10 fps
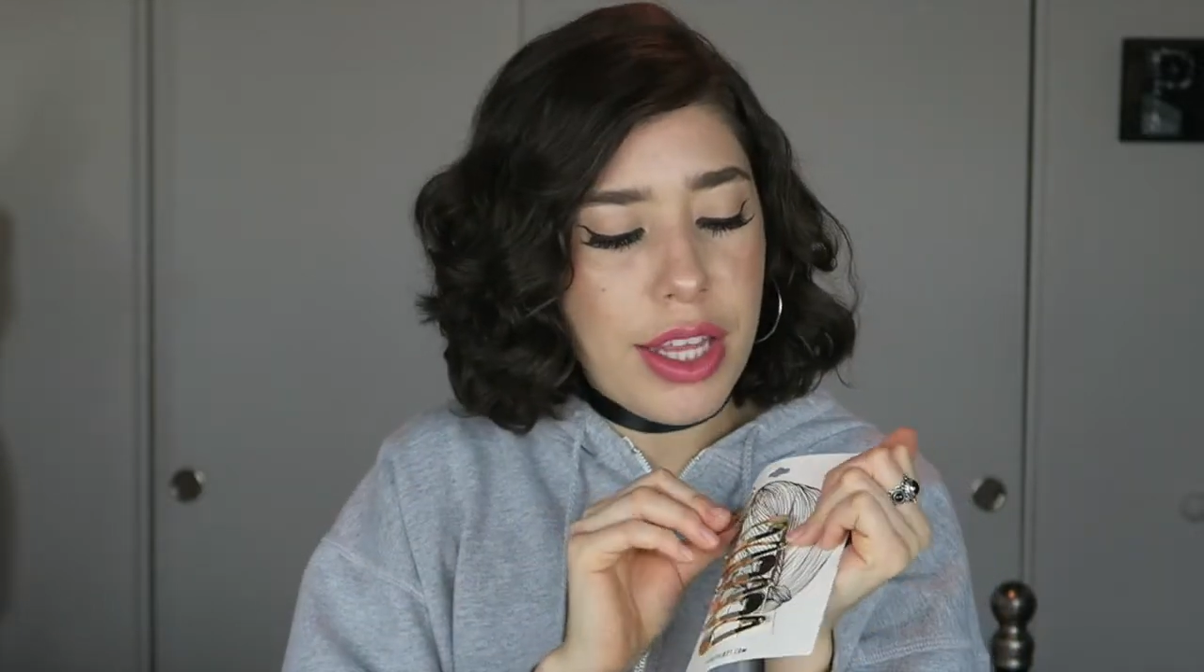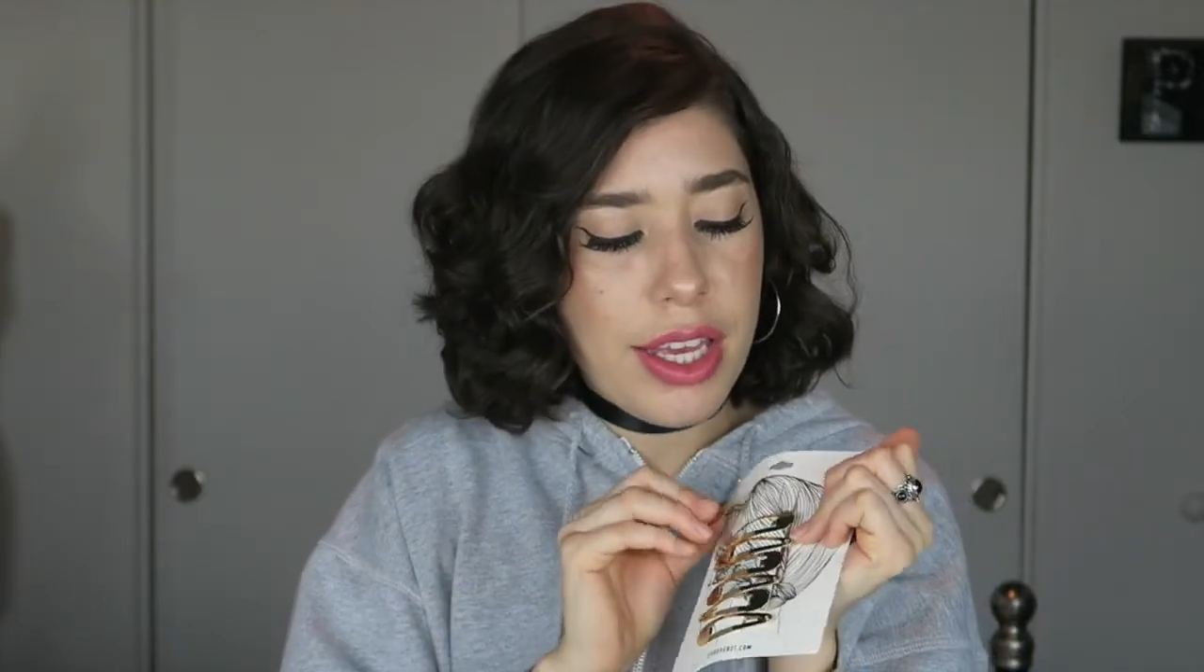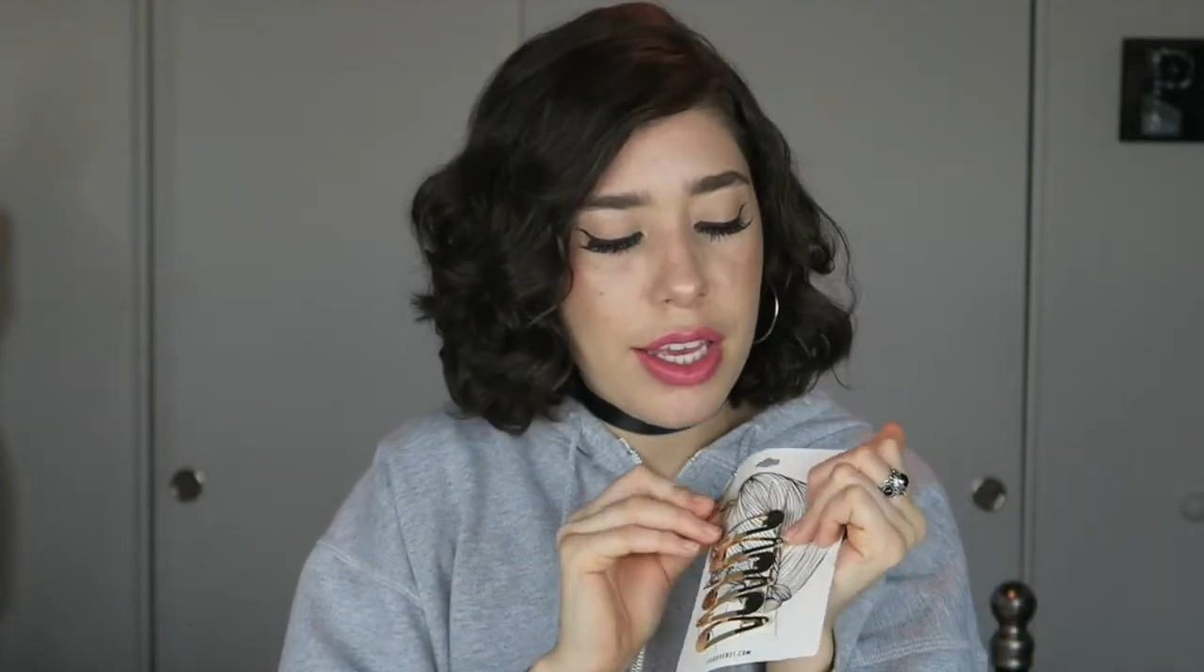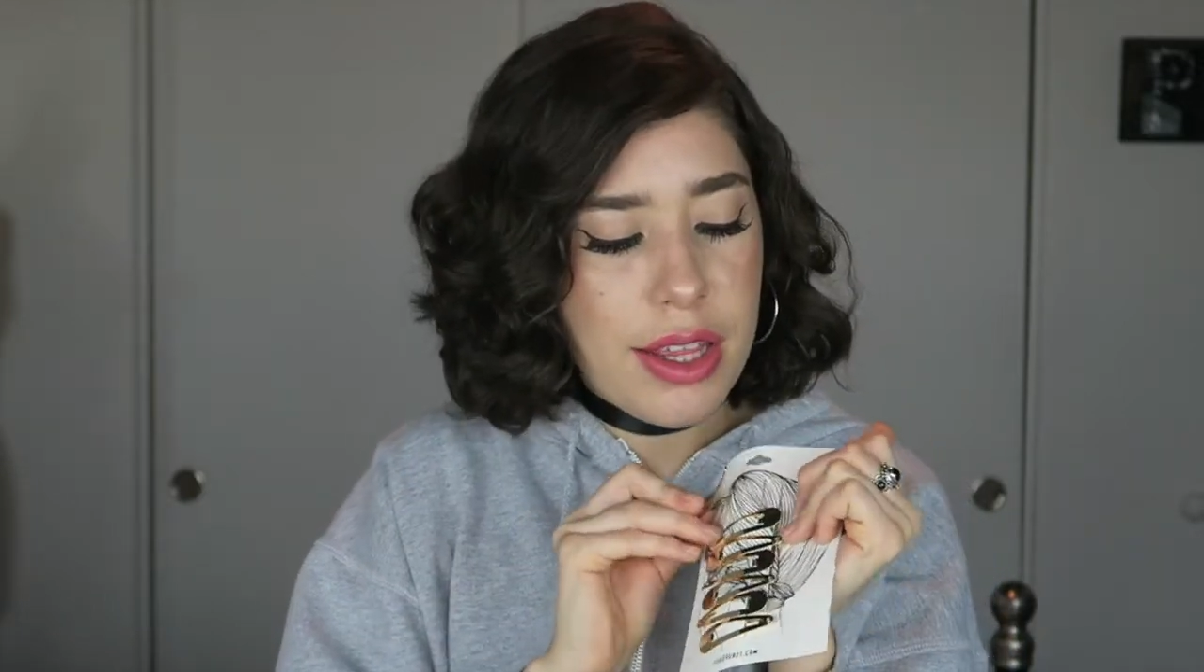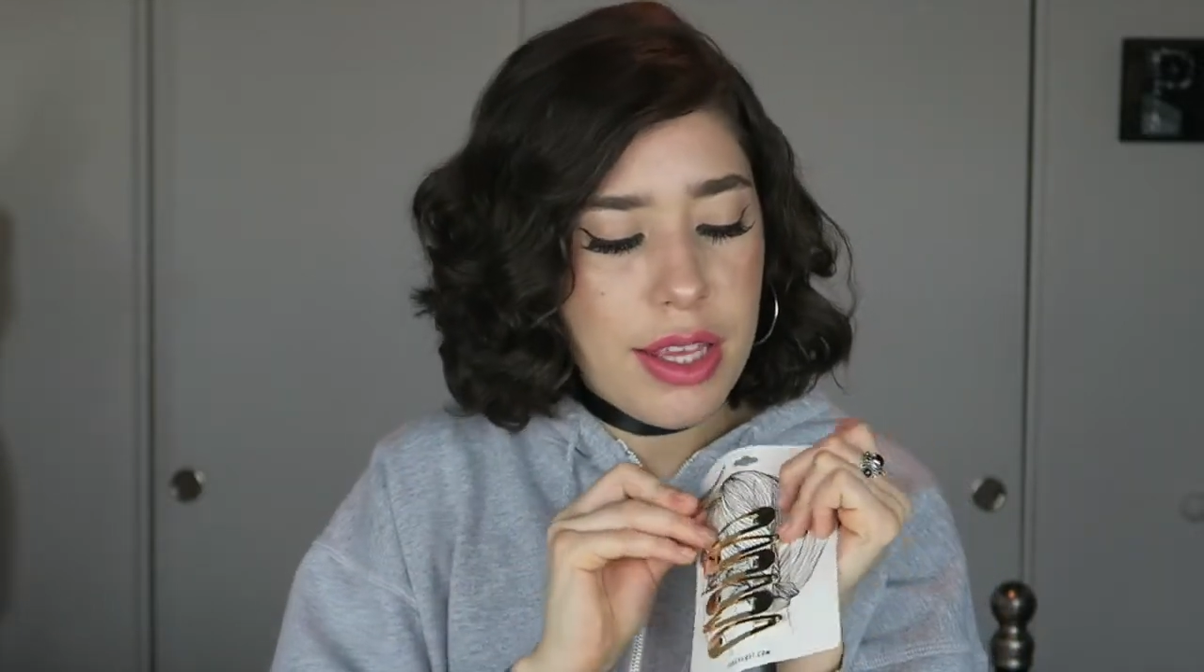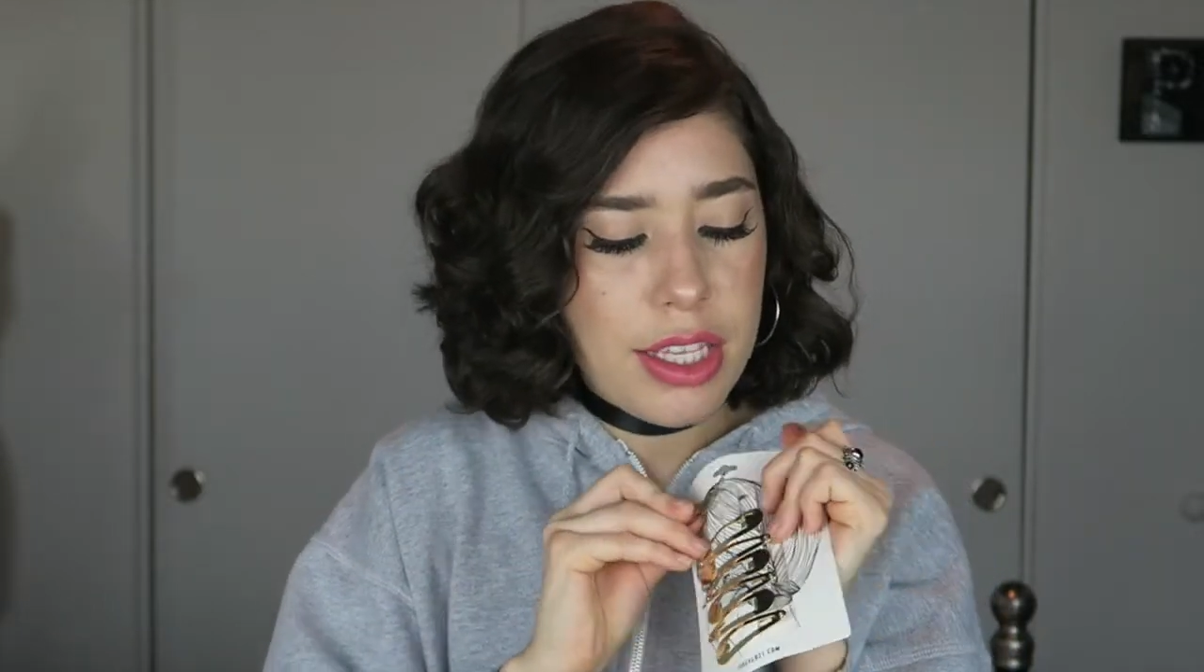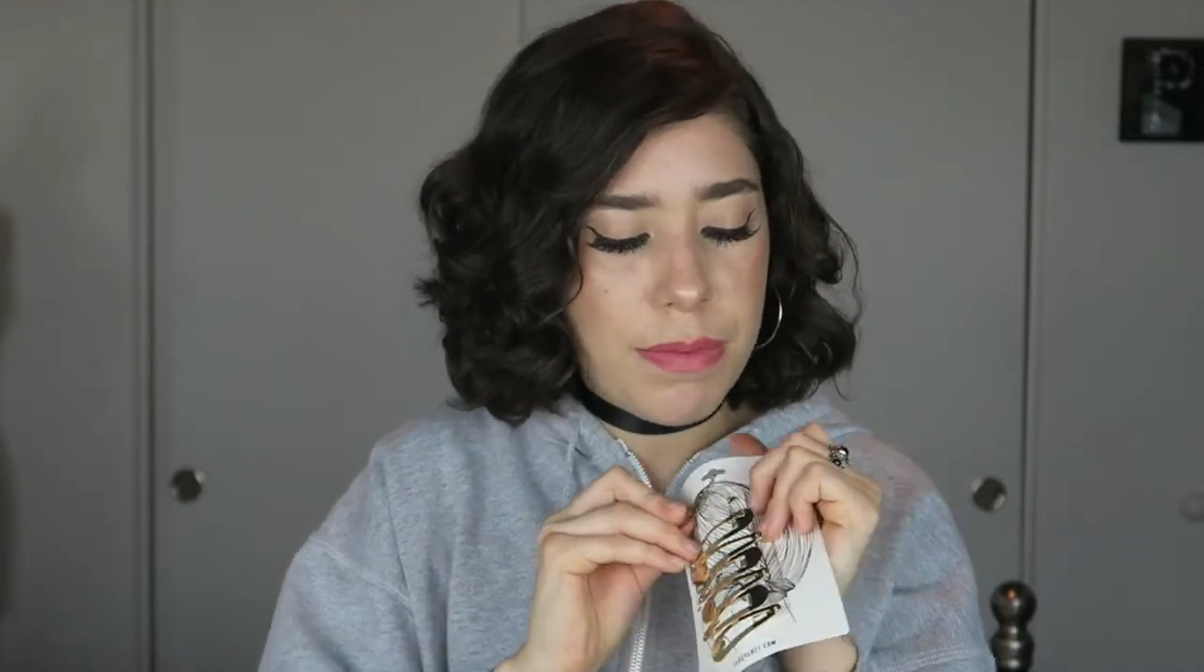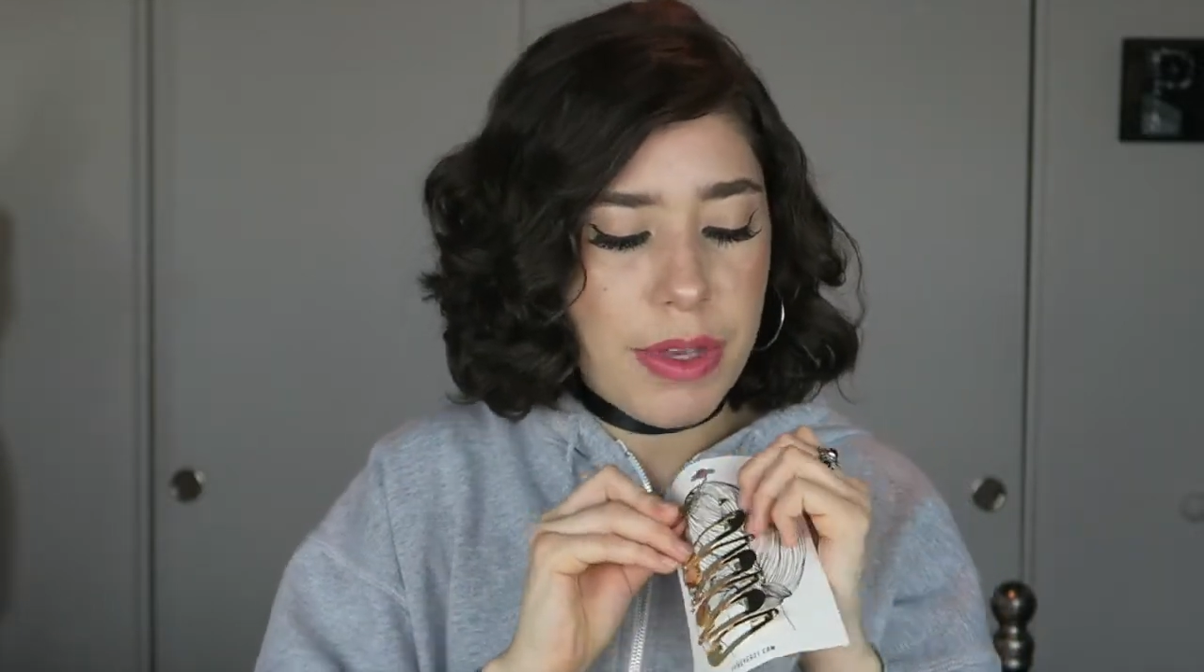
liking these